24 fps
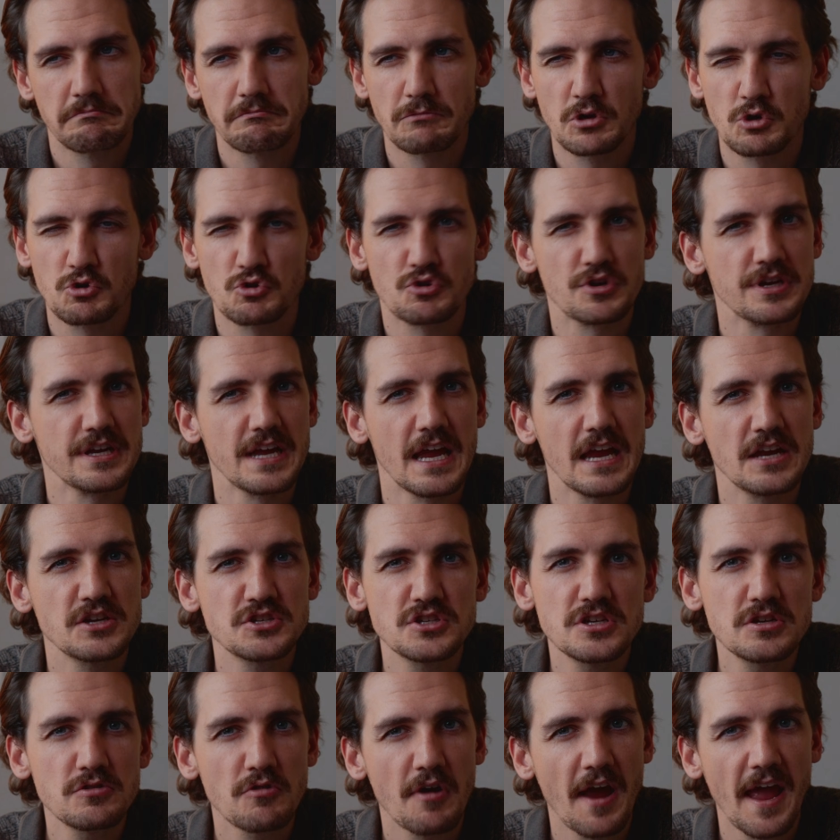
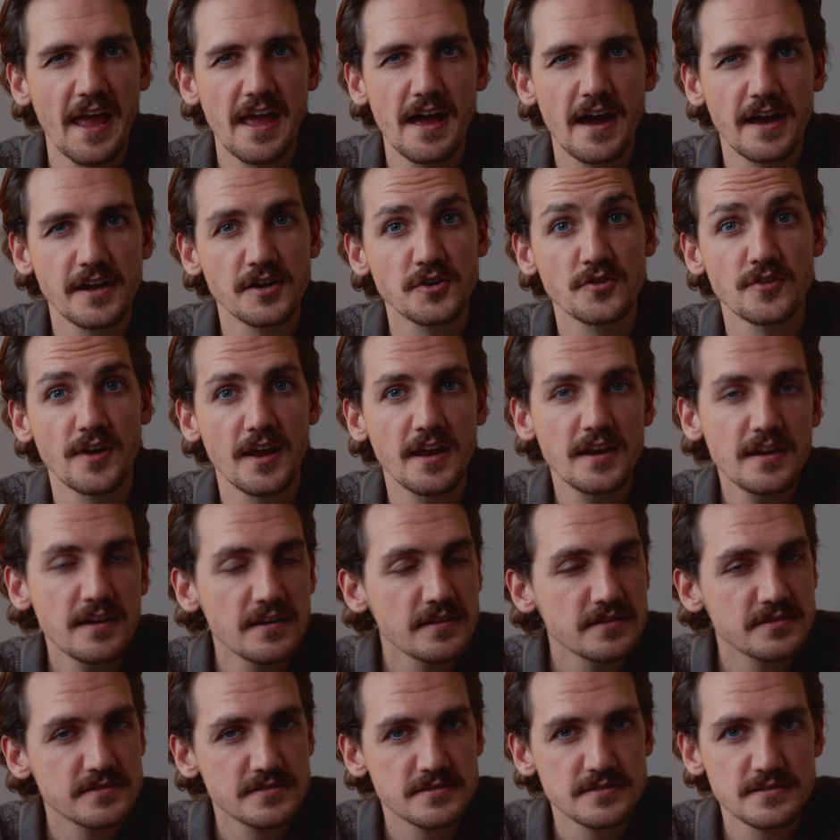creation or AI created
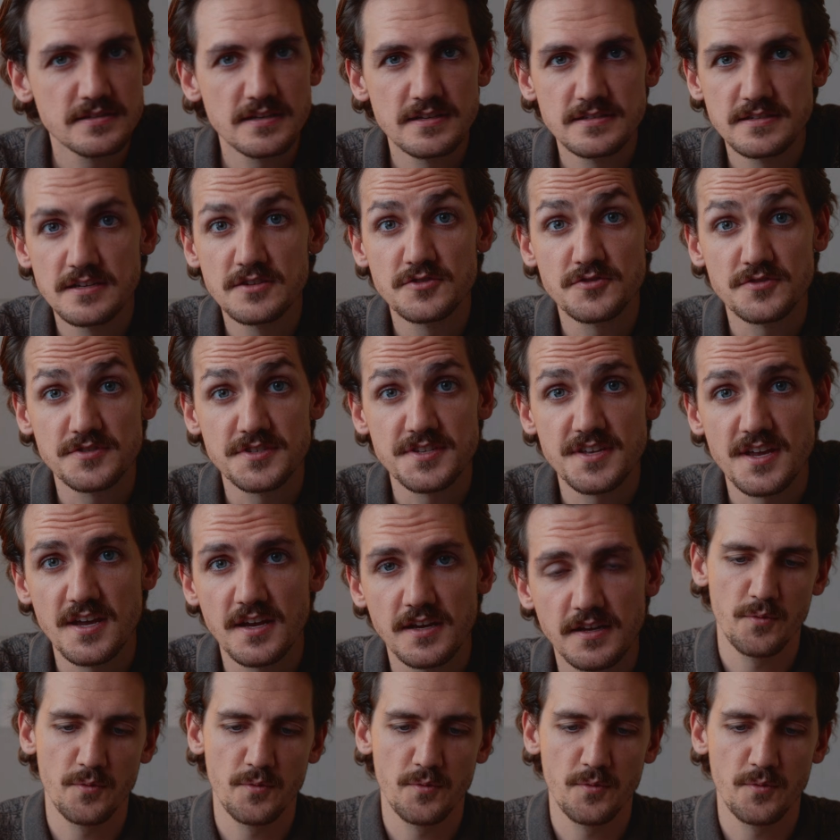is interesting.